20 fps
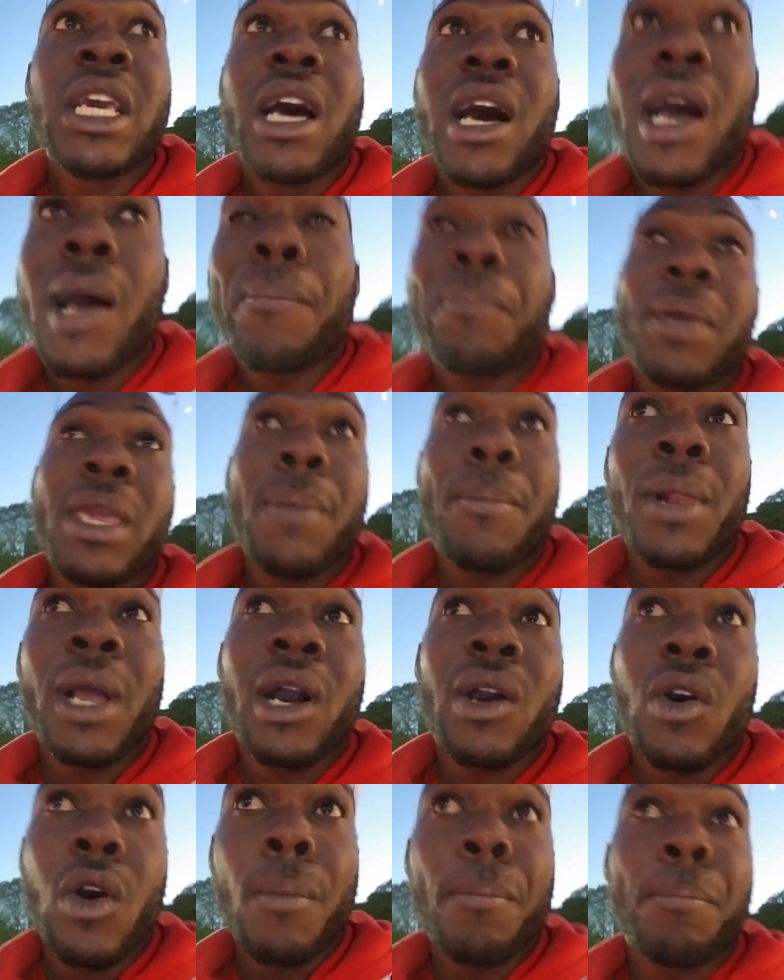And people are
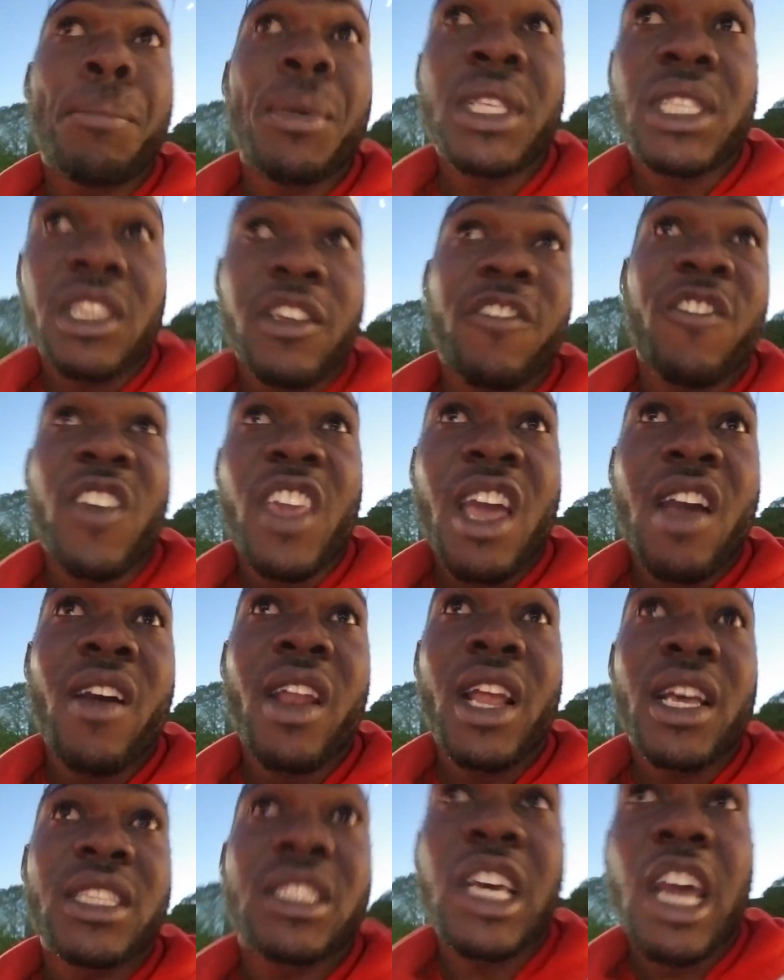come pity for her and
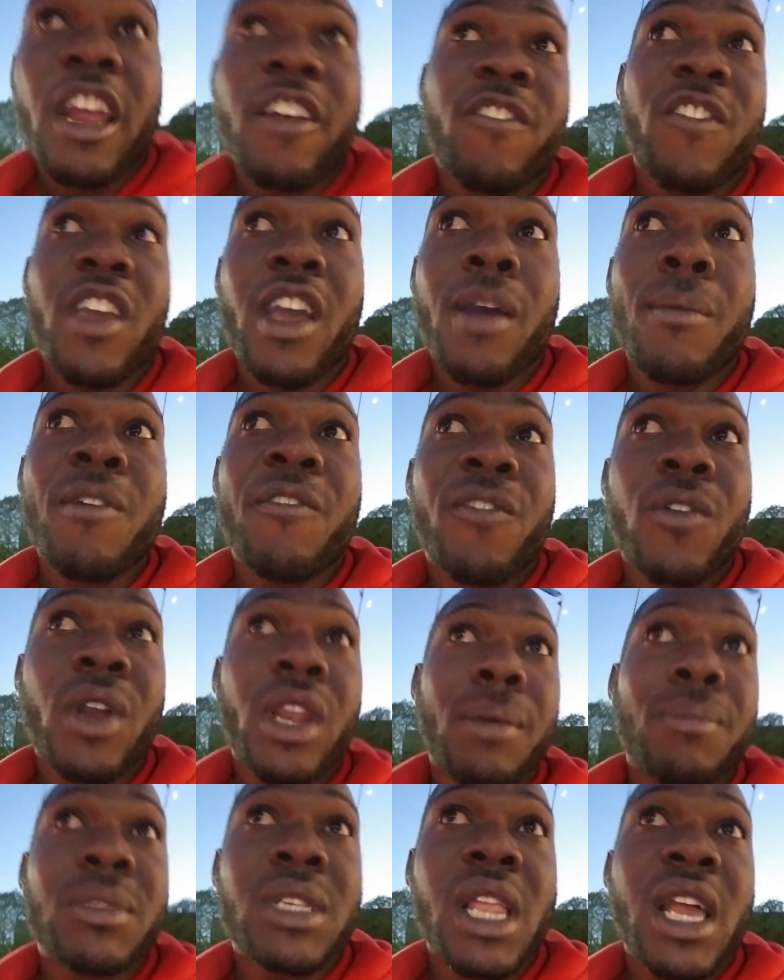are sorry for her before
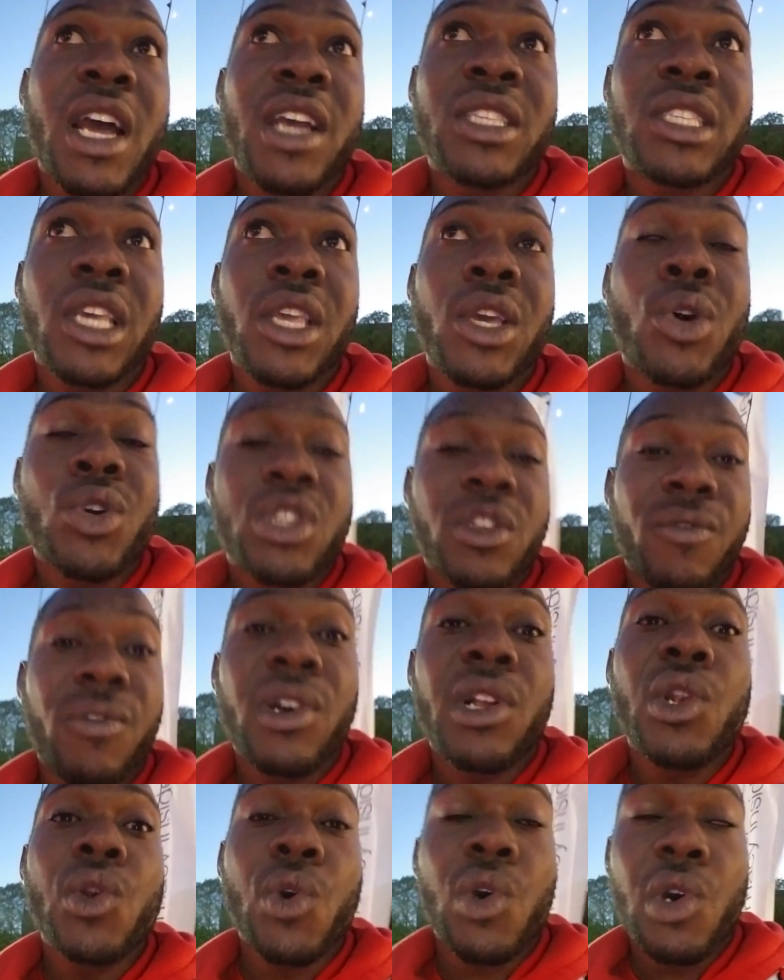them tell her say yo she go
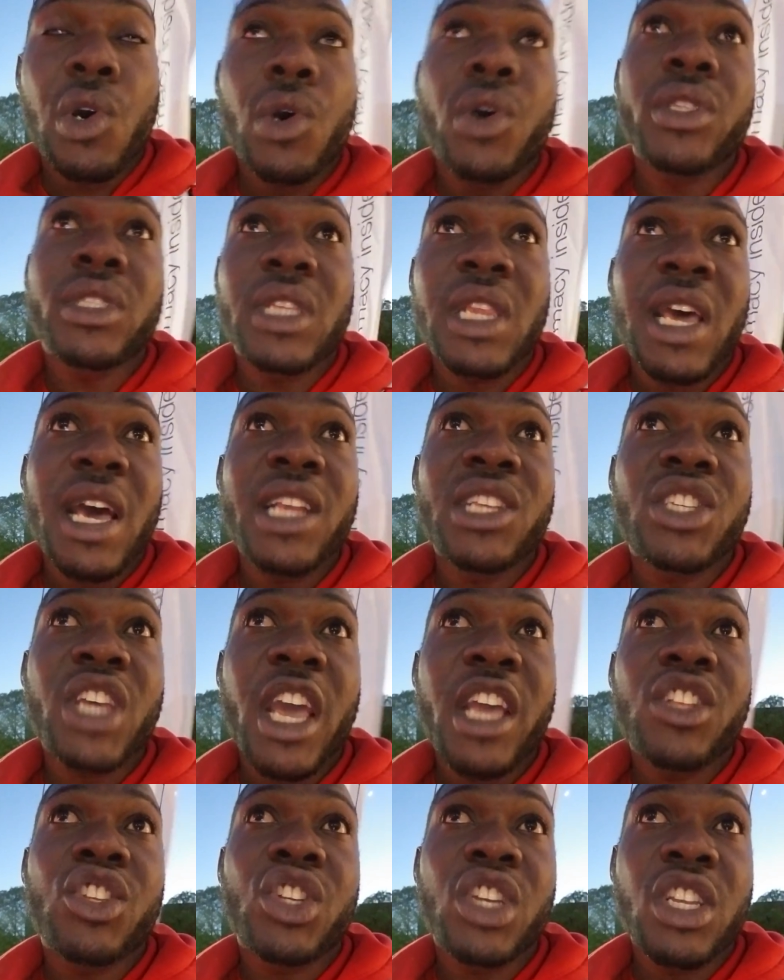look counseling and
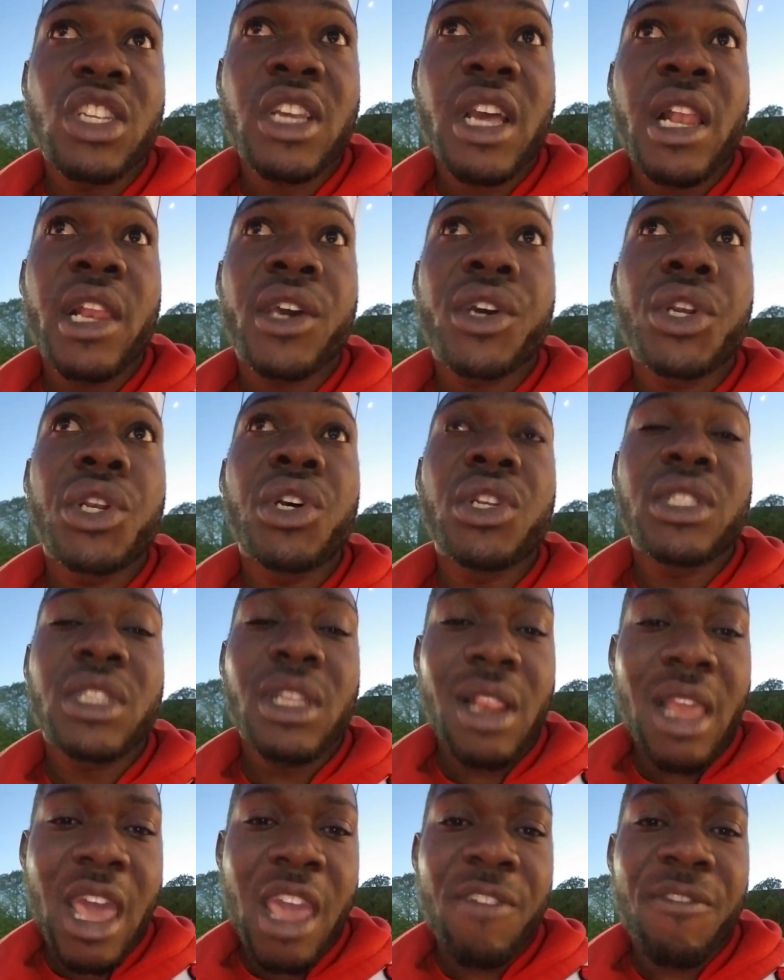try to change her little dirty
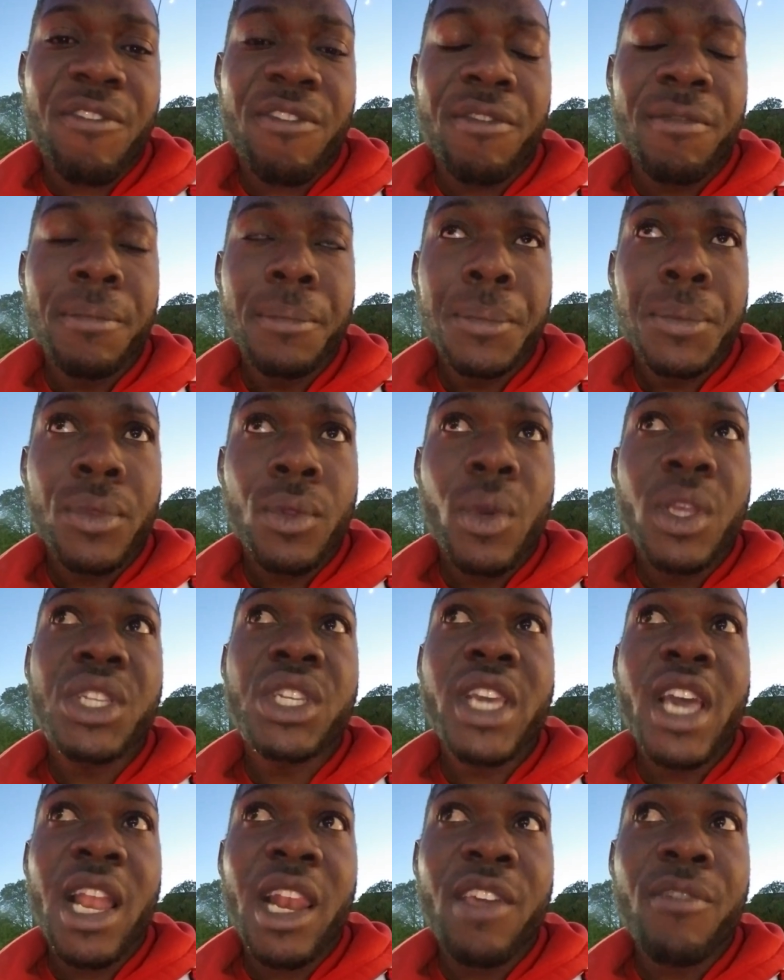life. But
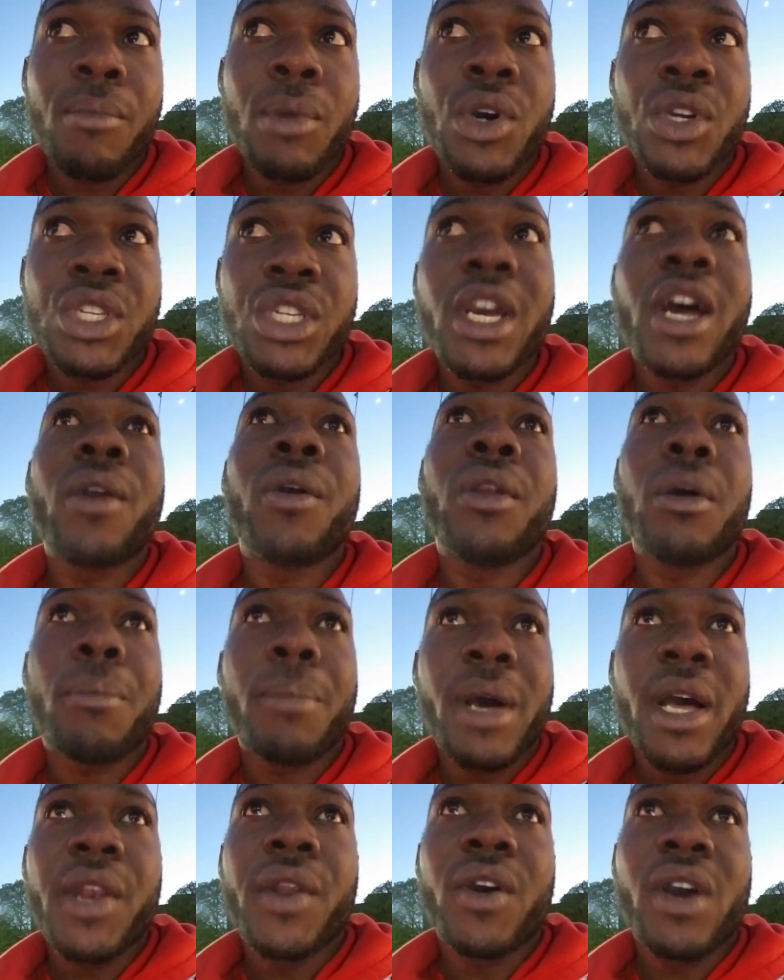she a live but she a run up
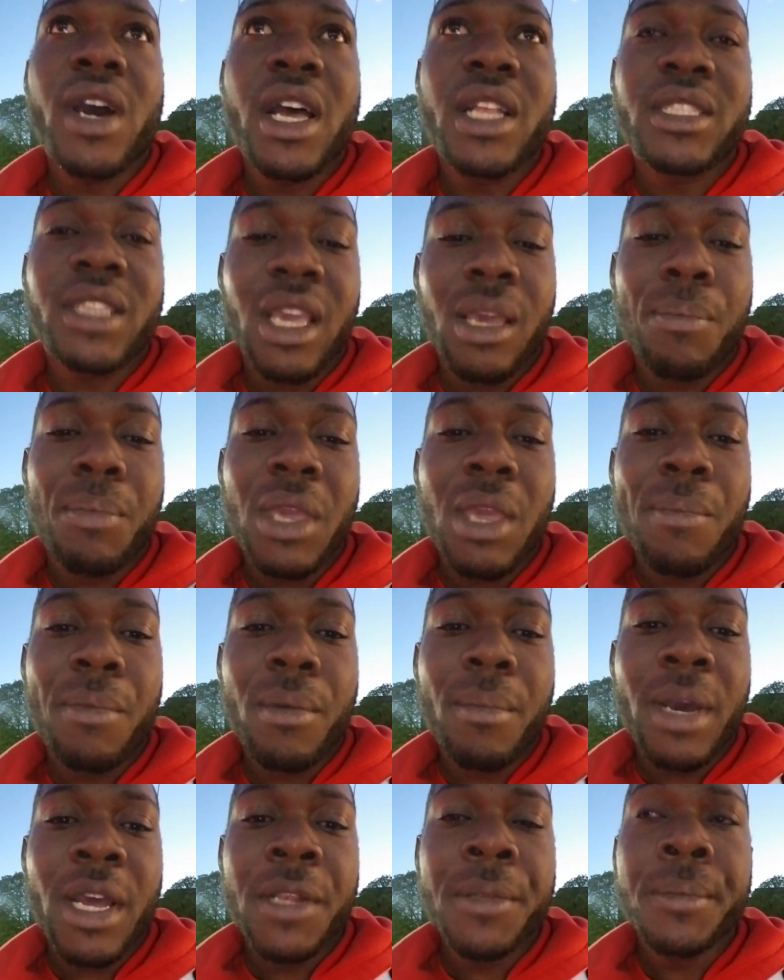and down and take people,
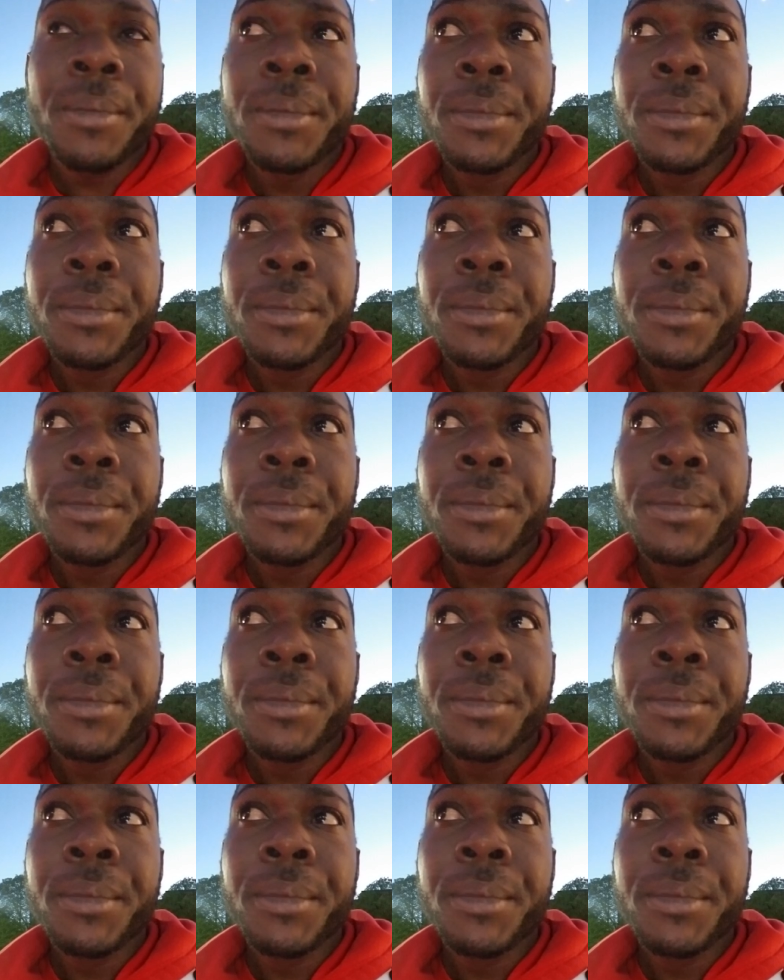man.